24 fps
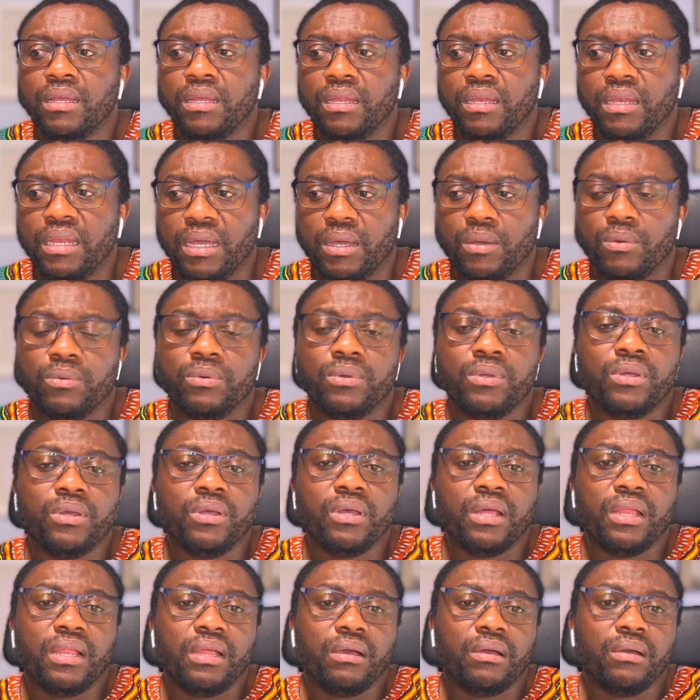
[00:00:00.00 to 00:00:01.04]
Now,
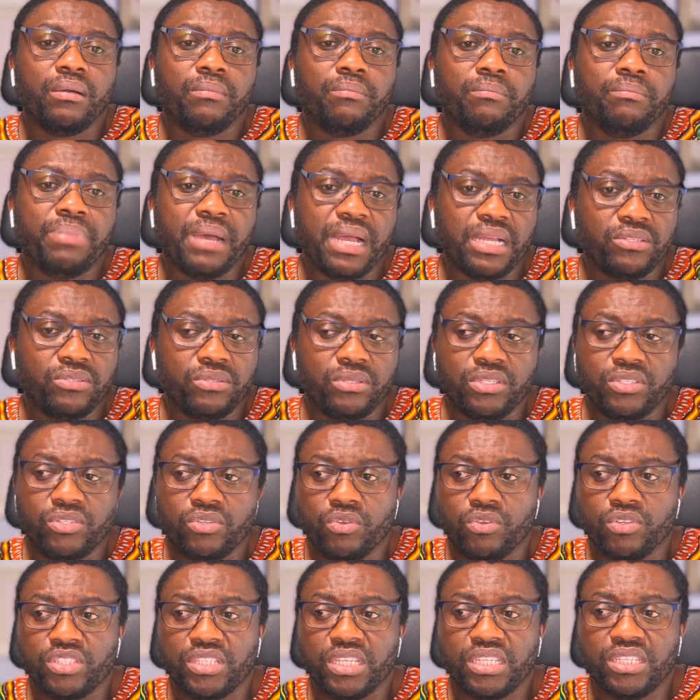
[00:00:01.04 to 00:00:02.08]
back to this
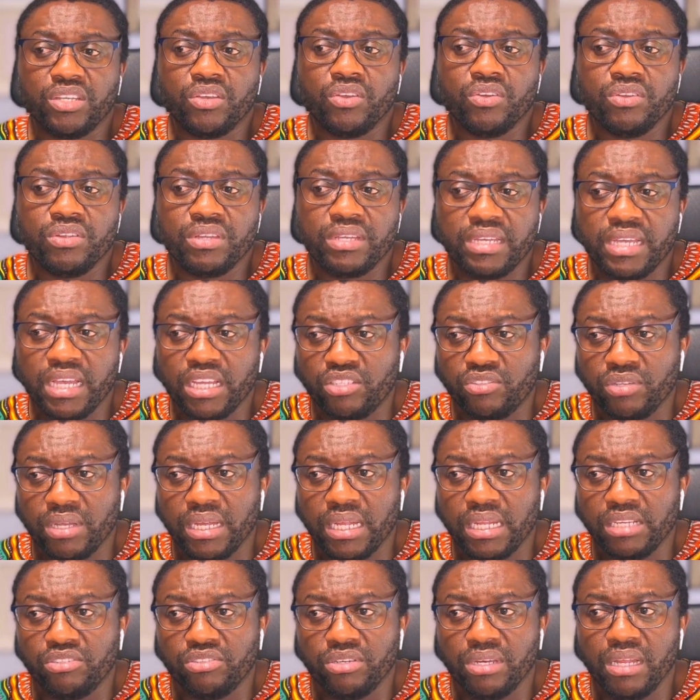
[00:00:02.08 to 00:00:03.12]
course. Is it going to get you an
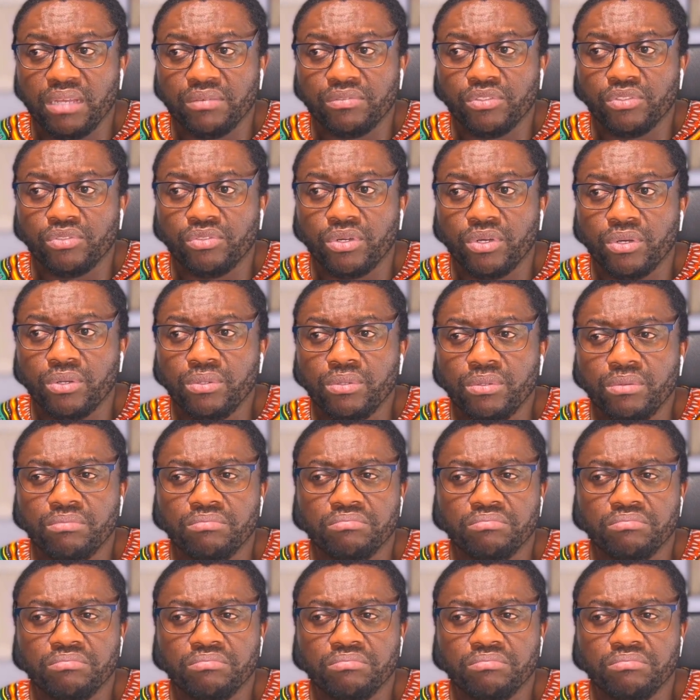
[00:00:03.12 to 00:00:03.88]
entry level role?